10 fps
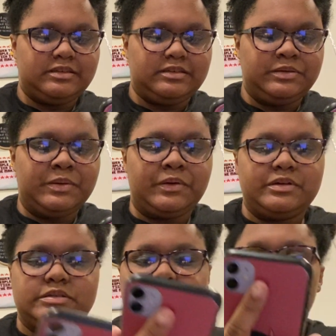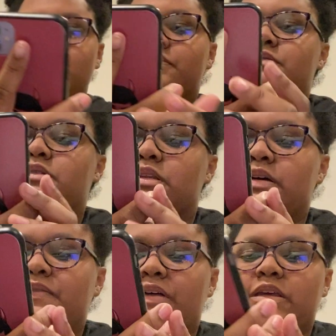You owe yourself the
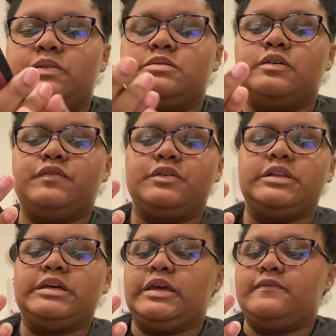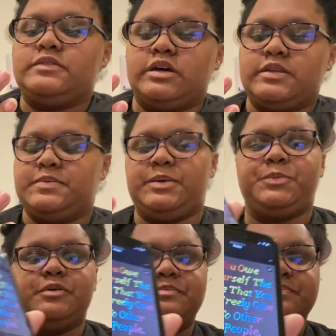love that you so freely give to other people.